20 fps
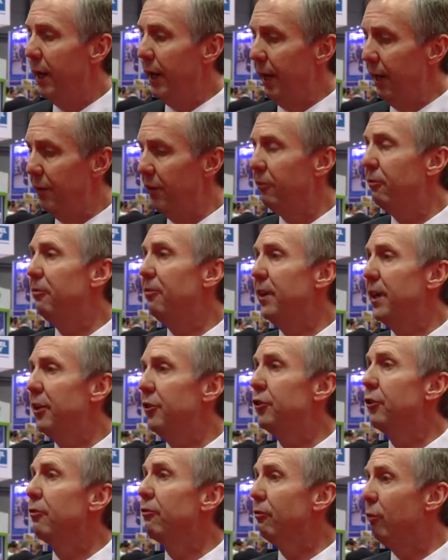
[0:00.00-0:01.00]
and the
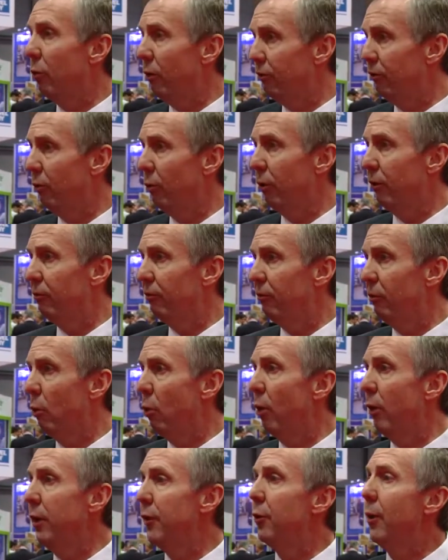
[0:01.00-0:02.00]
fins are
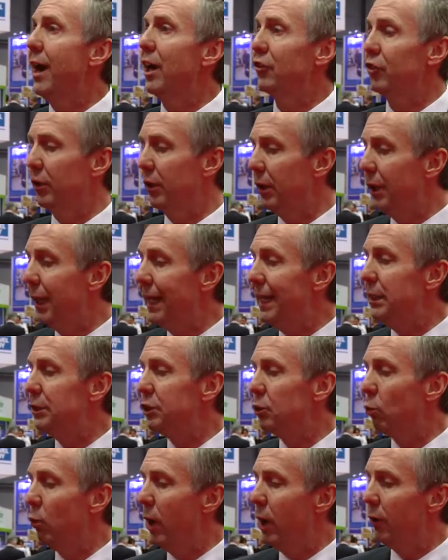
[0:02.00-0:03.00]
444, and they're actually
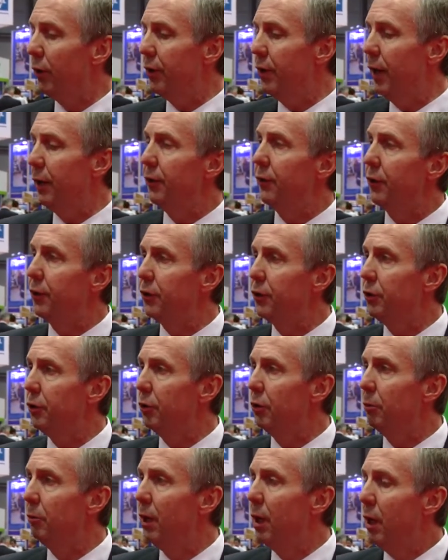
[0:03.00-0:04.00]
laser welded onto the
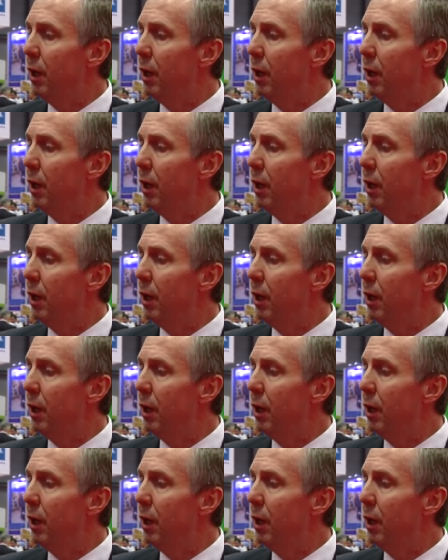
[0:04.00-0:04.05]
tube.